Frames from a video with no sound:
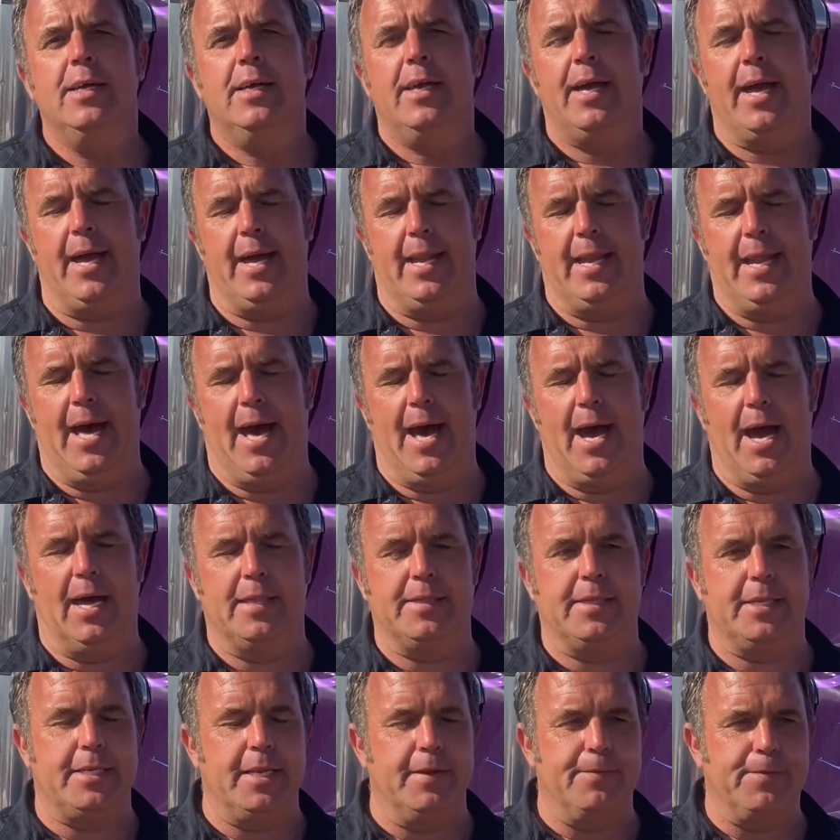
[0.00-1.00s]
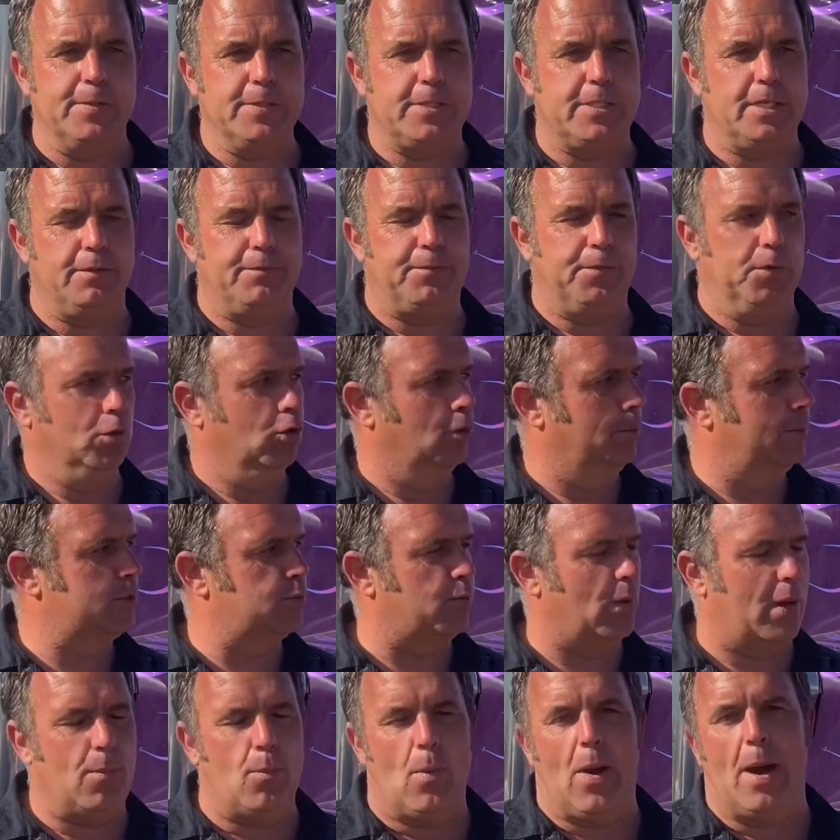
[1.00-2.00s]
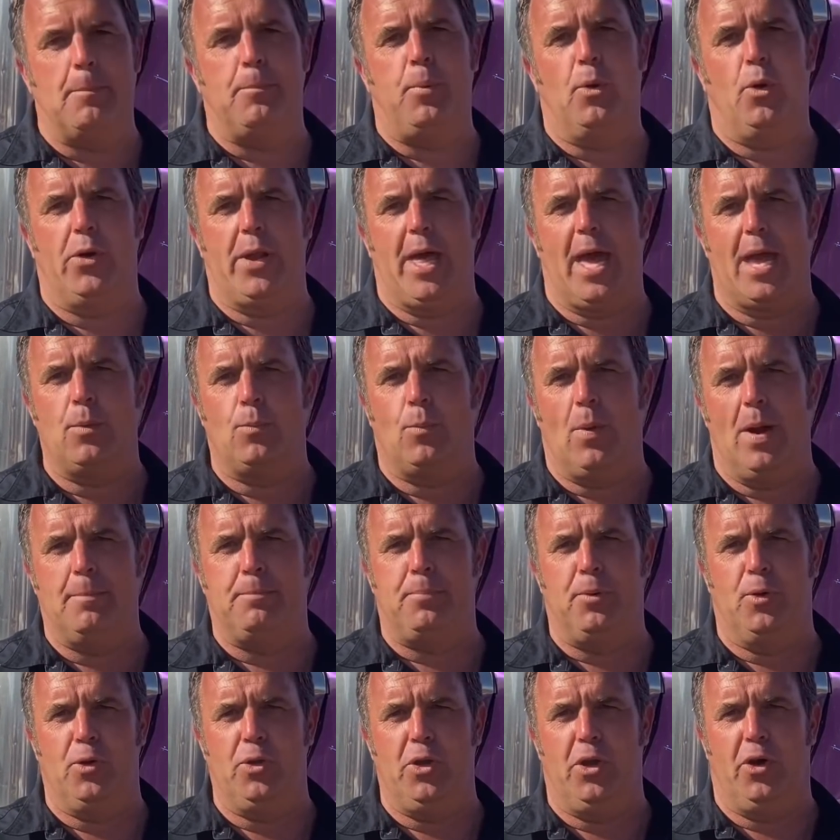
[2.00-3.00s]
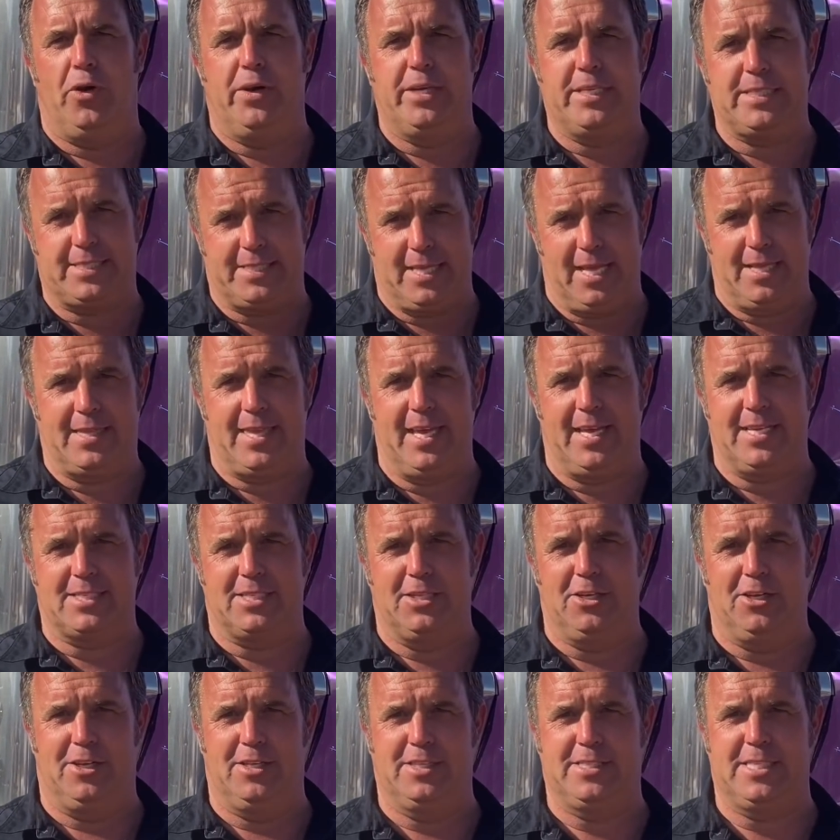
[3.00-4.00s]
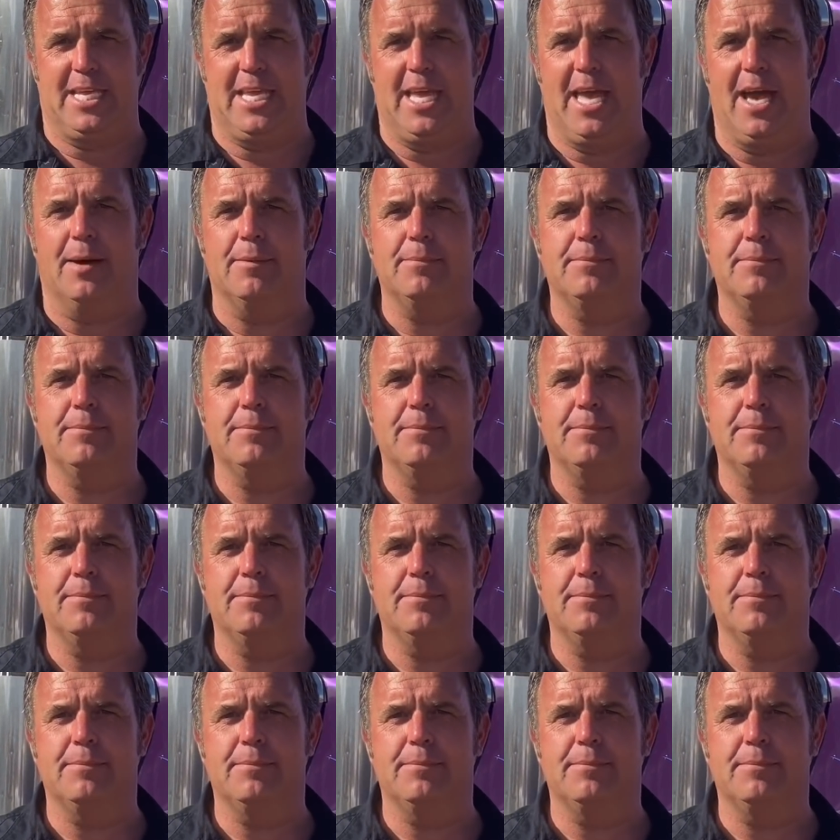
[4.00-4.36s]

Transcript: and the difference in fuel between 1.8 and 1.9 is $10,000 a year.